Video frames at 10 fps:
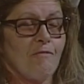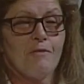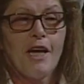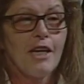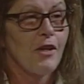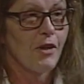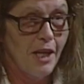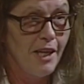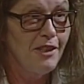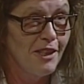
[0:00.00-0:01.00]
Edgar
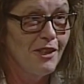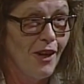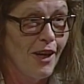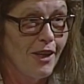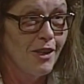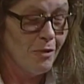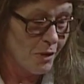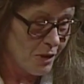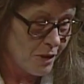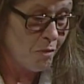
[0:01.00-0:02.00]
Casey taught us,
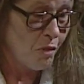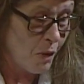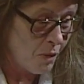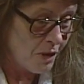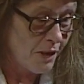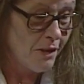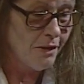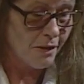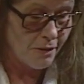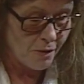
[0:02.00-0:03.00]
which is proteins,
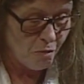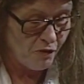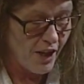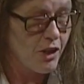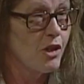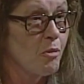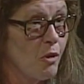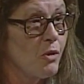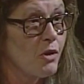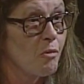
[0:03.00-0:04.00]
and your
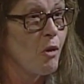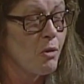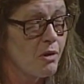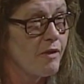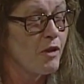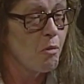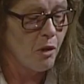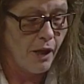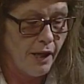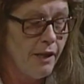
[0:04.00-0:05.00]
vegetables are most of your
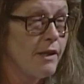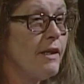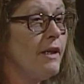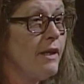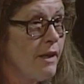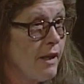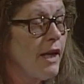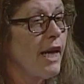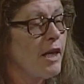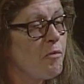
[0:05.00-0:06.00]
plate,
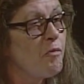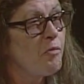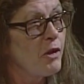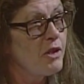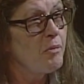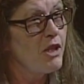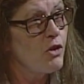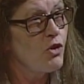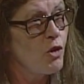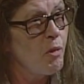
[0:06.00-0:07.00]
and put some of these
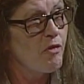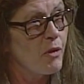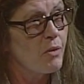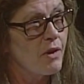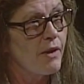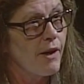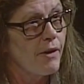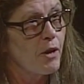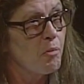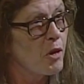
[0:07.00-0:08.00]
superfoods in there.
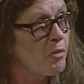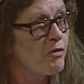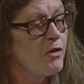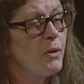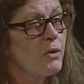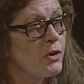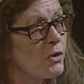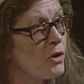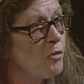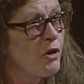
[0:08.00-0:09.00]
Your purple fruit, your
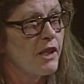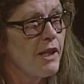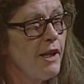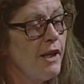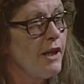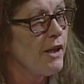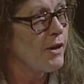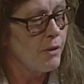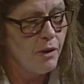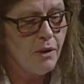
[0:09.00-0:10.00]
turmeric.
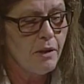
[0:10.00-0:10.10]
You